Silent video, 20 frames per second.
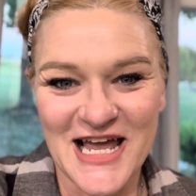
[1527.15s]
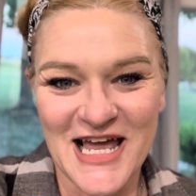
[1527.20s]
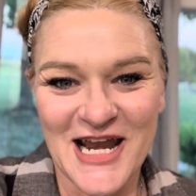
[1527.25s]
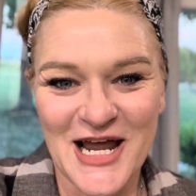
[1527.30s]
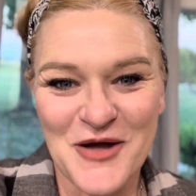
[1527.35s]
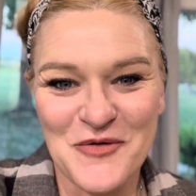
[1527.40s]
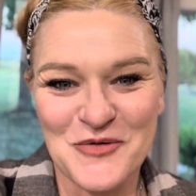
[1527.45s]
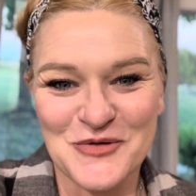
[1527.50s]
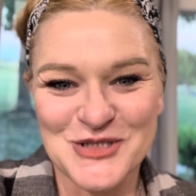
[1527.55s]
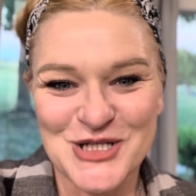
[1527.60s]
and
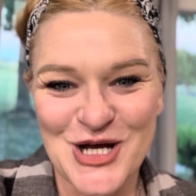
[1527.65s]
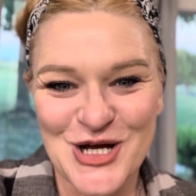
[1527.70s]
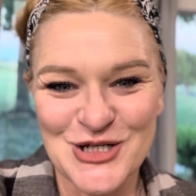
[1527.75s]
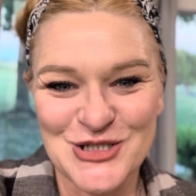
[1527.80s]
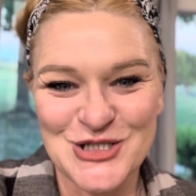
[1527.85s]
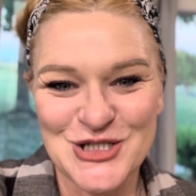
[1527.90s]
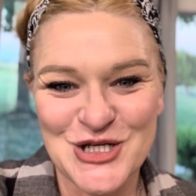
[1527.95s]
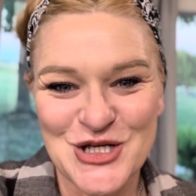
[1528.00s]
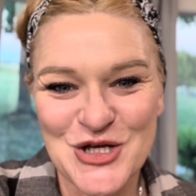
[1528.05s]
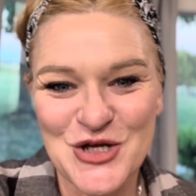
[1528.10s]
I will talk
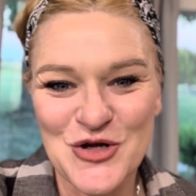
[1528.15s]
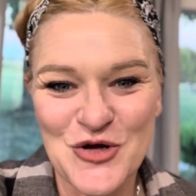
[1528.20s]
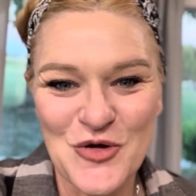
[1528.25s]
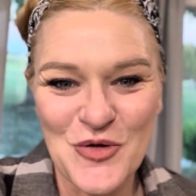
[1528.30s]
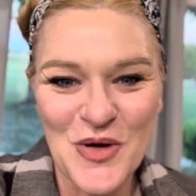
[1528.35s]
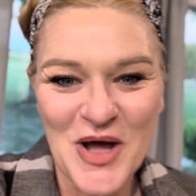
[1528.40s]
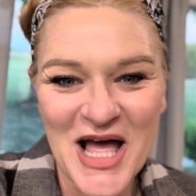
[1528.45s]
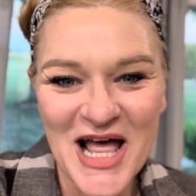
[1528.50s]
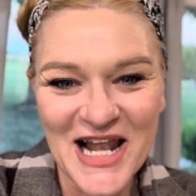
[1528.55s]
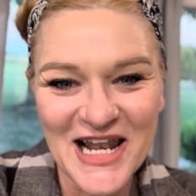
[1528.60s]
to
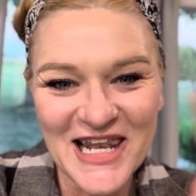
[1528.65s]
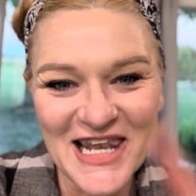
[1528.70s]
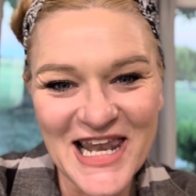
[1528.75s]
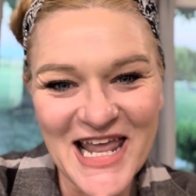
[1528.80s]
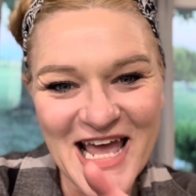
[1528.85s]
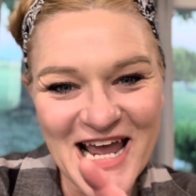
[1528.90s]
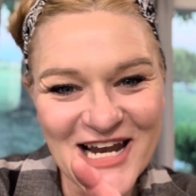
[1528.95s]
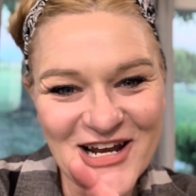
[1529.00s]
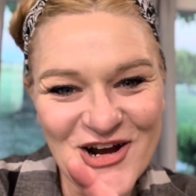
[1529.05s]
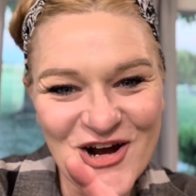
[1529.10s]
you
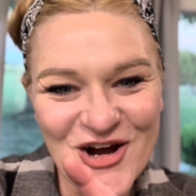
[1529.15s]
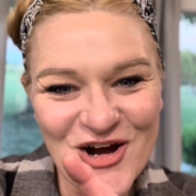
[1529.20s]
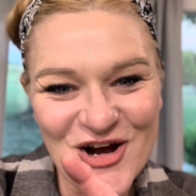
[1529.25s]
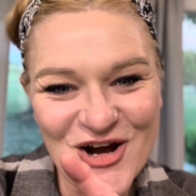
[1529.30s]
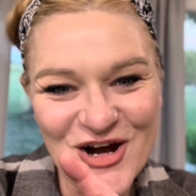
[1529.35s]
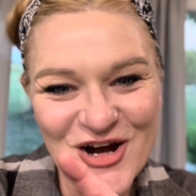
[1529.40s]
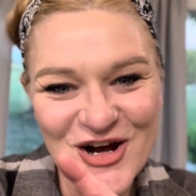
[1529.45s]
later.